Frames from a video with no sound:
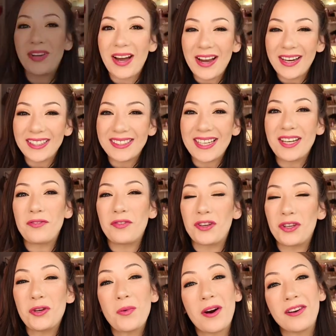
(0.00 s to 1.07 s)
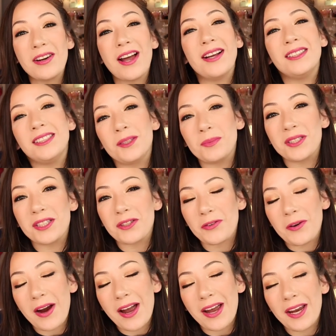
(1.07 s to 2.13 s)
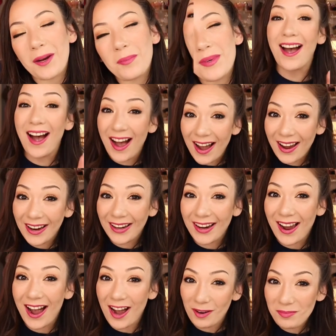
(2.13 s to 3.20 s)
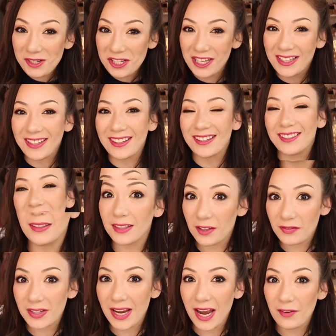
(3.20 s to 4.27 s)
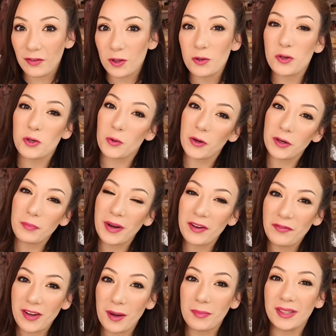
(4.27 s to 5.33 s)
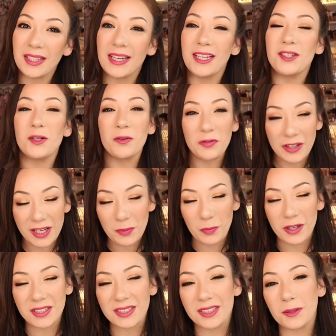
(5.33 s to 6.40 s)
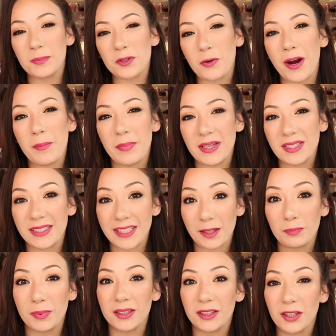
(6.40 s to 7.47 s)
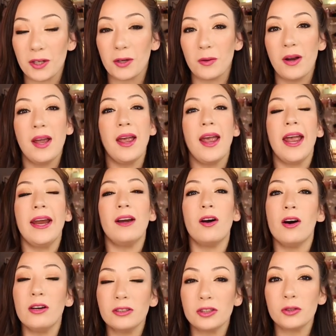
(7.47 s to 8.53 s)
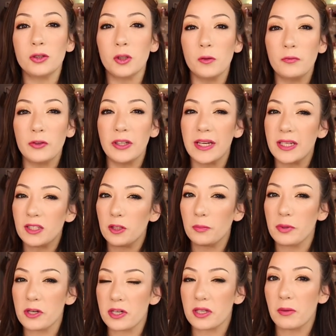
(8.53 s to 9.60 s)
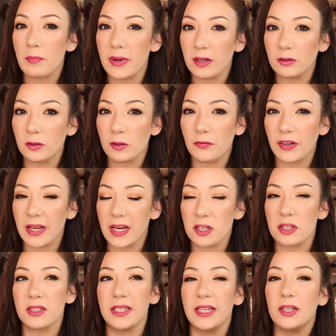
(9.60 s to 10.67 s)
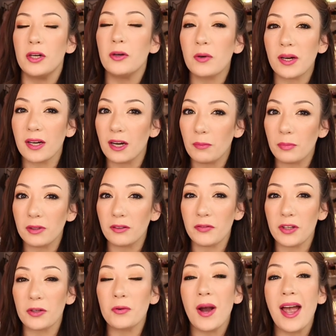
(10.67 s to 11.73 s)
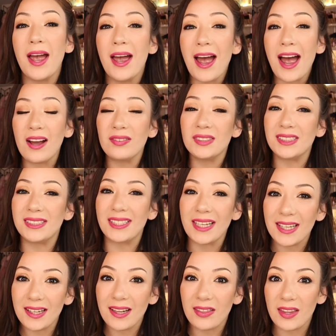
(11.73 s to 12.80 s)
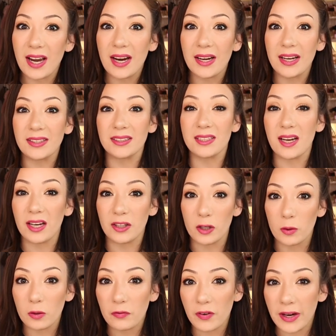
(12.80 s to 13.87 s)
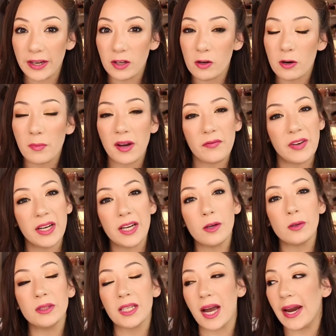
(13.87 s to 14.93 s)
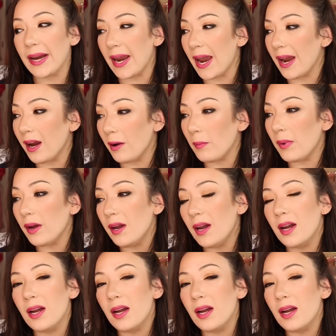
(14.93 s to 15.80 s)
guys, if you are not subscribed, hi, I'm Gina. I'd love to have you join my family. Don't forget to press the subscribe button down below. And also don't forget to push the bell notifications. I know a couple of you have said that it's not notifying you on my videos. I am